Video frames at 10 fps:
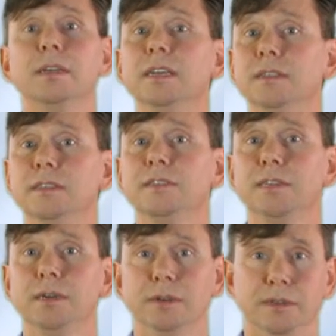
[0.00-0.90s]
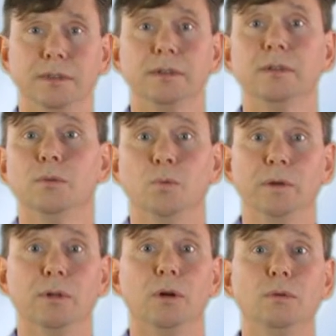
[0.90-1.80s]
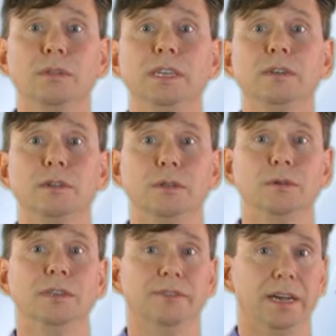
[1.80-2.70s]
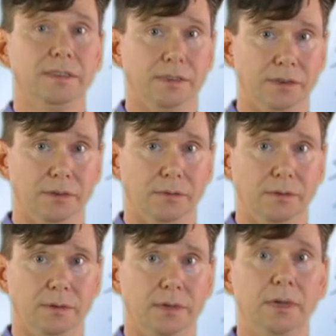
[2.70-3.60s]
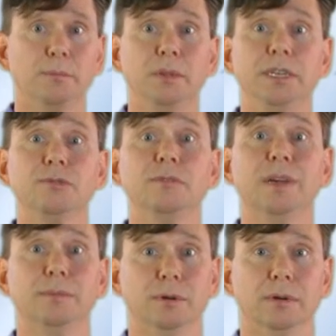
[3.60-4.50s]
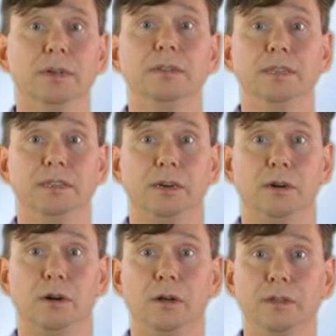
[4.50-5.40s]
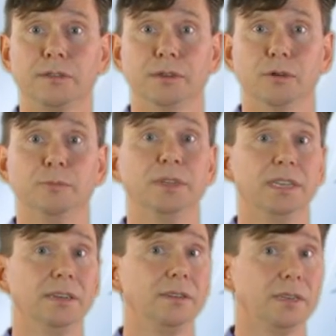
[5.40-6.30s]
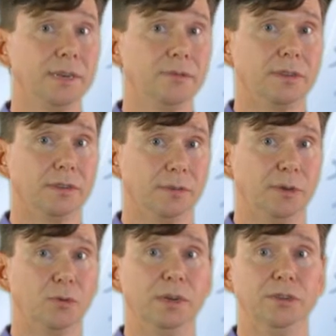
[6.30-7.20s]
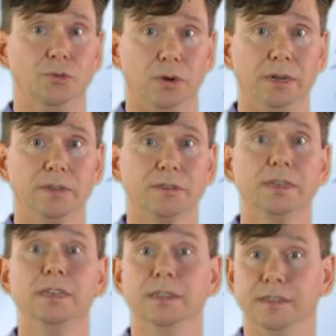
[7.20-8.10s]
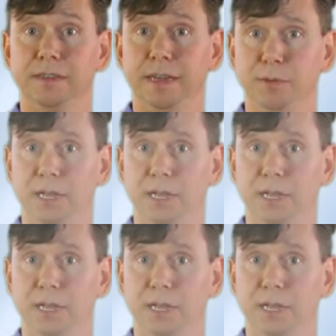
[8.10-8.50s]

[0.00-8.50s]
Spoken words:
In this series, we will only include device issues. Please remember that there are also potential differences between drugs in the same